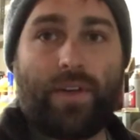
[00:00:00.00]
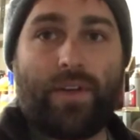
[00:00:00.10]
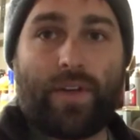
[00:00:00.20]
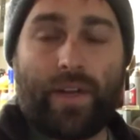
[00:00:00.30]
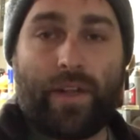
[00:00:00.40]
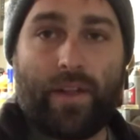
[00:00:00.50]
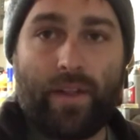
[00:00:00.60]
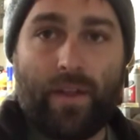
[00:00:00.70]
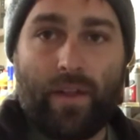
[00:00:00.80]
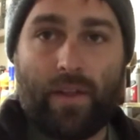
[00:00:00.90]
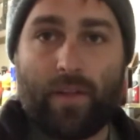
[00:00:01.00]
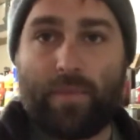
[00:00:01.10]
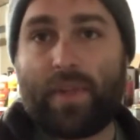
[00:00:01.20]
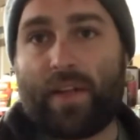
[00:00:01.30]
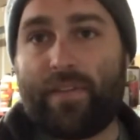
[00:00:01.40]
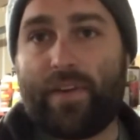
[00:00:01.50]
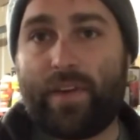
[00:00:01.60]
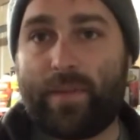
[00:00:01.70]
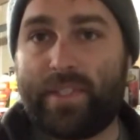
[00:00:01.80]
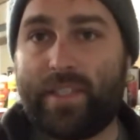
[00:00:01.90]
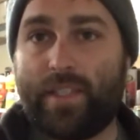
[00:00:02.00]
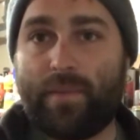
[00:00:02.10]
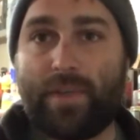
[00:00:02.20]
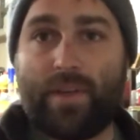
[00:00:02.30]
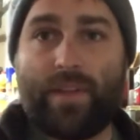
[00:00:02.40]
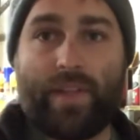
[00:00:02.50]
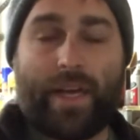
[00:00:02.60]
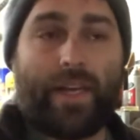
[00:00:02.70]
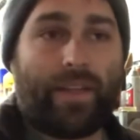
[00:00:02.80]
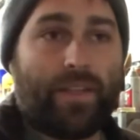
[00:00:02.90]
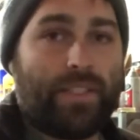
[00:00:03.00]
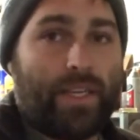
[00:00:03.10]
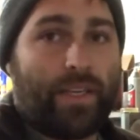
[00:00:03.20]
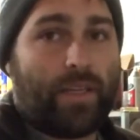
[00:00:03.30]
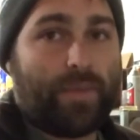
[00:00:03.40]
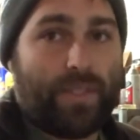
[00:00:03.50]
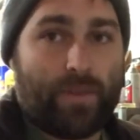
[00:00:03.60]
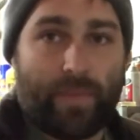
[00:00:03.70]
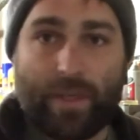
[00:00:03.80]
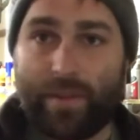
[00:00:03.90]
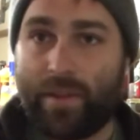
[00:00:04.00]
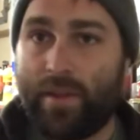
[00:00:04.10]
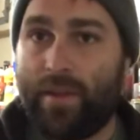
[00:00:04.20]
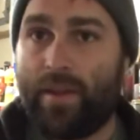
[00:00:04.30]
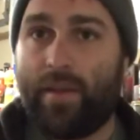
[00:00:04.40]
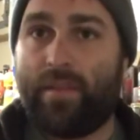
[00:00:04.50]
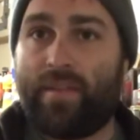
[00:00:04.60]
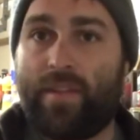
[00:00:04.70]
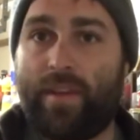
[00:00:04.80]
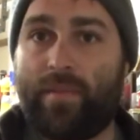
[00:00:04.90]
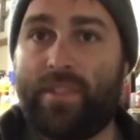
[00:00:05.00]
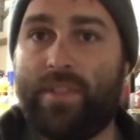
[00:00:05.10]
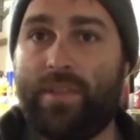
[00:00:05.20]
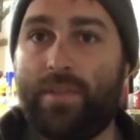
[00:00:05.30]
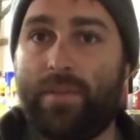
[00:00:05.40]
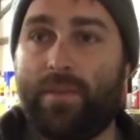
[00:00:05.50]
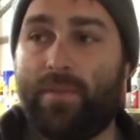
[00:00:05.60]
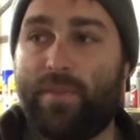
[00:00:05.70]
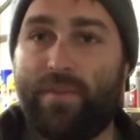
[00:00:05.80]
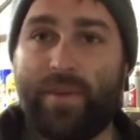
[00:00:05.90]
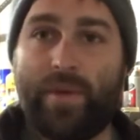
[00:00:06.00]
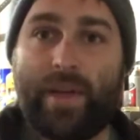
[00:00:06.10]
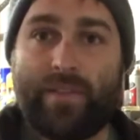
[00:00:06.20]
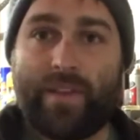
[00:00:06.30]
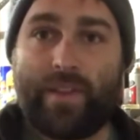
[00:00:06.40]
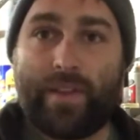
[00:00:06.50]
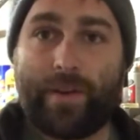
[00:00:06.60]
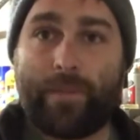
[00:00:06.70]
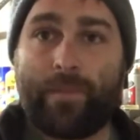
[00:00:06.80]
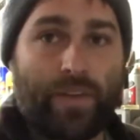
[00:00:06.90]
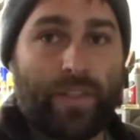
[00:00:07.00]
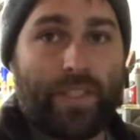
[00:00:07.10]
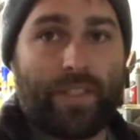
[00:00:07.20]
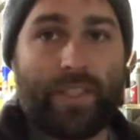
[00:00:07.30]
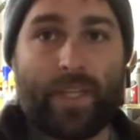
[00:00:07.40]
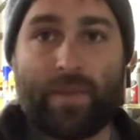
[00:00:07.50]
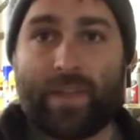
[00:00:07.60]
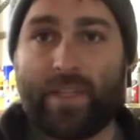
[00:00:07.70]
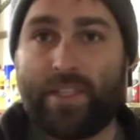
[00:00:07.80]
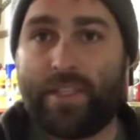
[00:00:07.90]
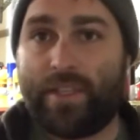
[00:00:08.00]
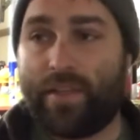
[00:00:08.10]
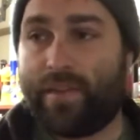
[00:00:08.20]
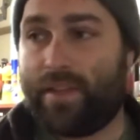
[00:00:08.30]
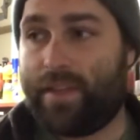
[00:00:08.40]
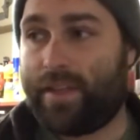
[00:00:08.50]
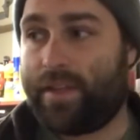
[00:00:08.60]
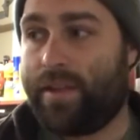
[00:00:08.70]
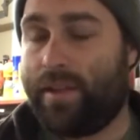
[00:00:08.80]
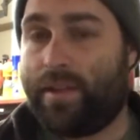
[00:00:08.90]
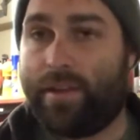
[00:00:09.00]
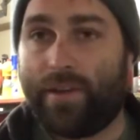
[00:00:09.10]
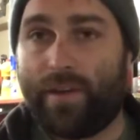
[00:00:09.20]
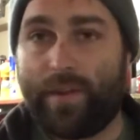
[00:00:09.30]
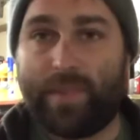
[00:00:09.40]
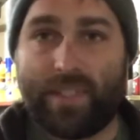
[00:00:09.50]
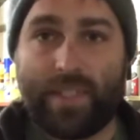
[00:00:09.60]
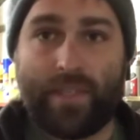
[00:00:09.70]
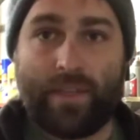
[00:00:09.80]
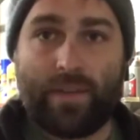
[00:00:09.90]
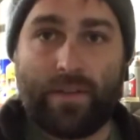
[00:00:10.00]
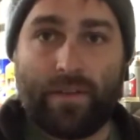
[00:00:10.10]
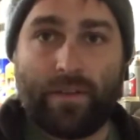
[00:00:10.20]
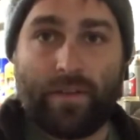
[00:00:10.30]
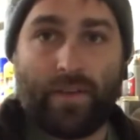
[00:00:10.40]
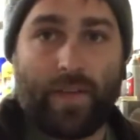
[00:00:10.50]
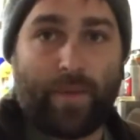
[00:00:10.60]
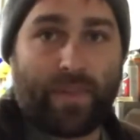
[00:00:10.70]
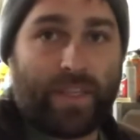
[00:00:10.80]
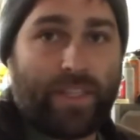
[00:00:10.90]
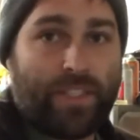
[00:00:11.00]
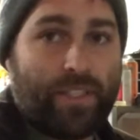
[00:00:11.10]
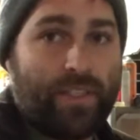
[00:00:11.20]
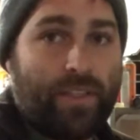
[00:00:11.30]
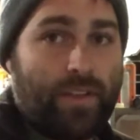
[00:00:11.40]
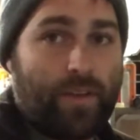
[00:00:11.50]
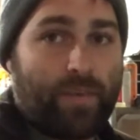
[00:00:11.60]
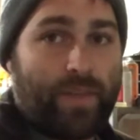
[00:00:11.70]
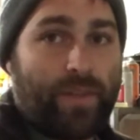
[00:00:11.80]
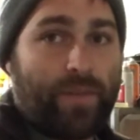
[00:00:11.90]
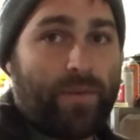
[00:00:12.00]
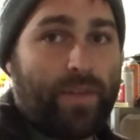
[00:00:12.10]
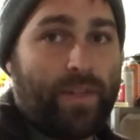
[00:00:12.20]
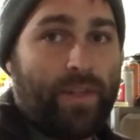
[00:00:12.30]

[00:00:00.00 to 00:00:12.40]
gonna apply for your MC number. That could take up to a month for them to review everything, your DOT application, everything on your MC application, your operating authority,